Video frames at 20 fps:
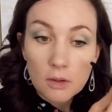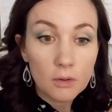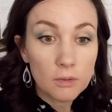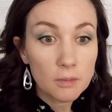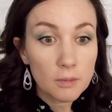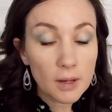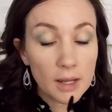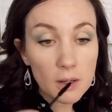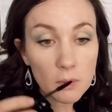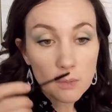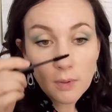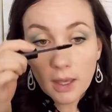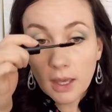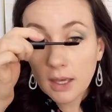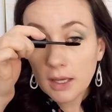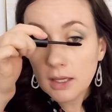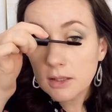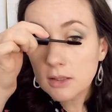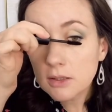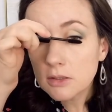the great
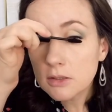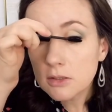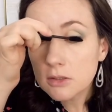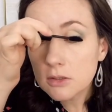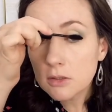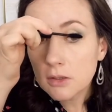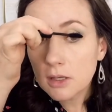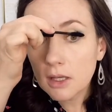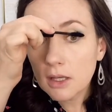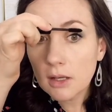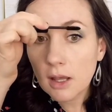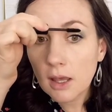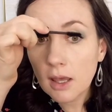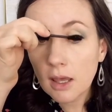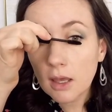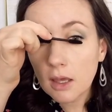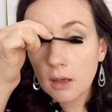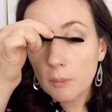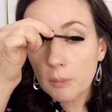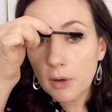way to get
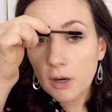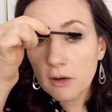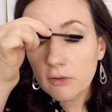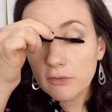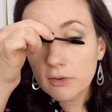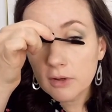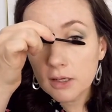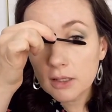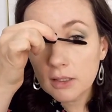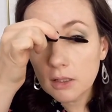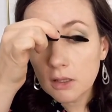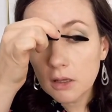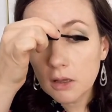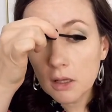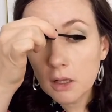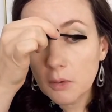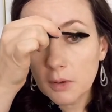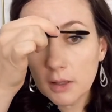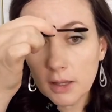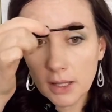a perfect
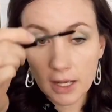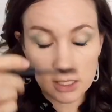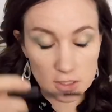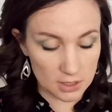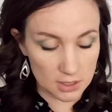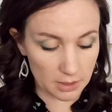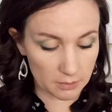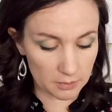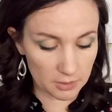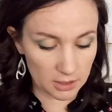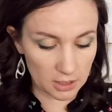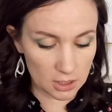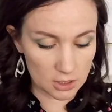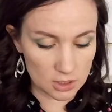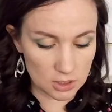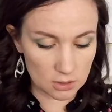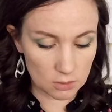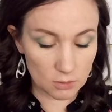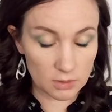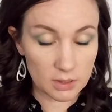lower lash
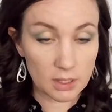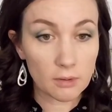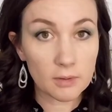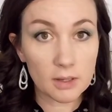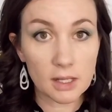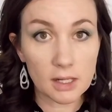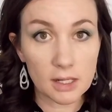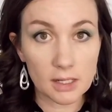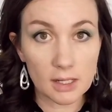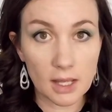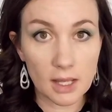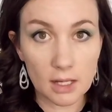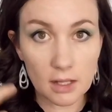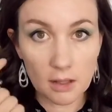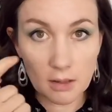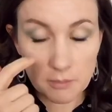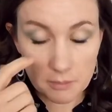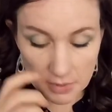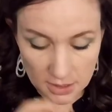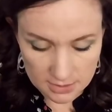application without getting
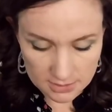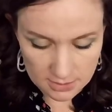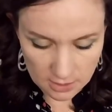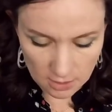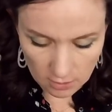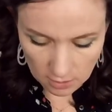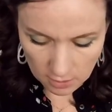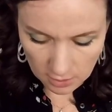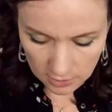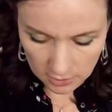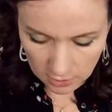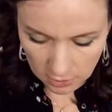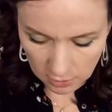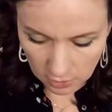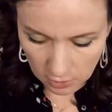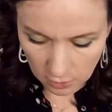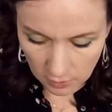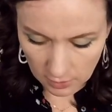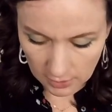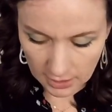any mascara on
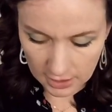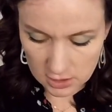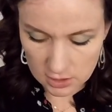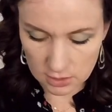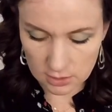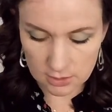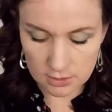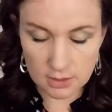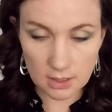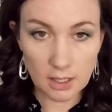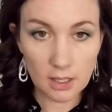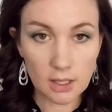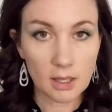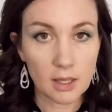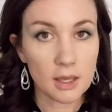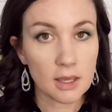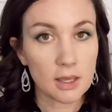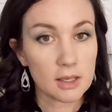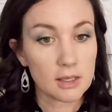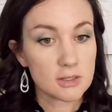your lower lashes
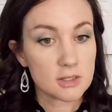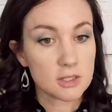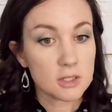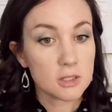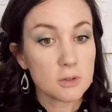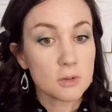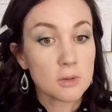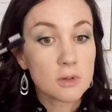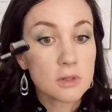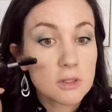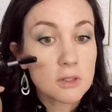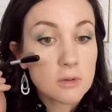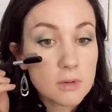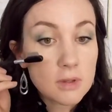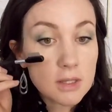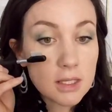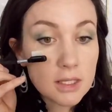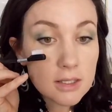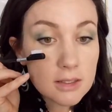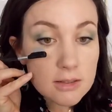is to
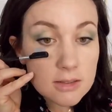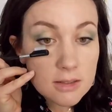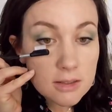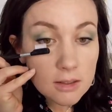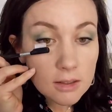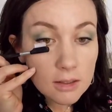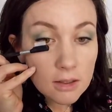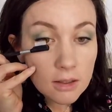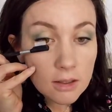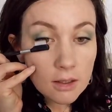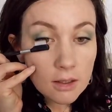do these